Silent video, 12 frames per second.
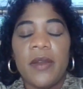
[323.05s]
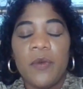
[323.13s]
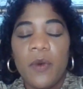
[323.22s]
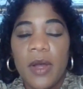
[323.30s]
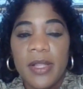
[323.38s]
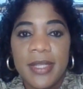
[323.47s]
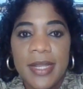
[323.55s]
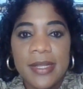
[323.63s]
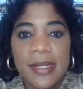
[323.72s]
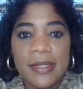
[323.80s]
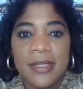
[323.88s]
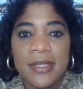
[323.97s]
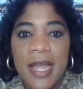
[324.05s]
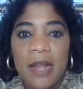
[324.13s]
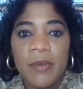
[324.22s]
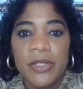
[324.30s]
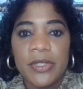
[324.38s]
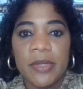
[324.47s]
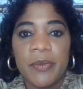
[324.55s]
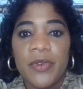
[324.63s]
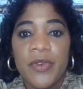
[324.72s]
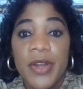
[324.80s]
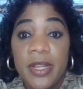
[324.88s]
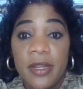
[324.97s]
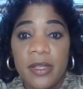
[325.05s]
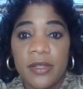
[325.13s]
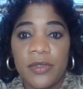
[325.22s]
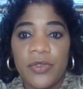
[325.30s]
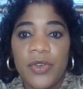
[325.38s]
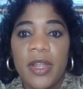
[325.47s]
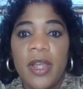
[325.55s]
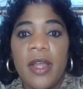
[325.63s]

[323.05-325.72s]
And once I'd established some credit history,